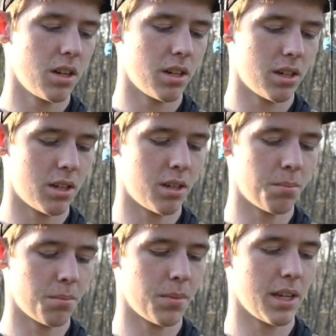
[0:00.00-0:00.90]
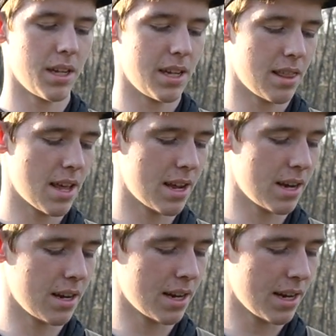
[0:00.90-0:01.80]
And
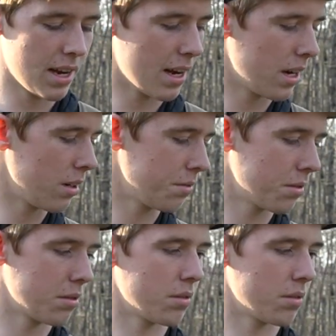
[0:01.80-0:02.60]
then I have,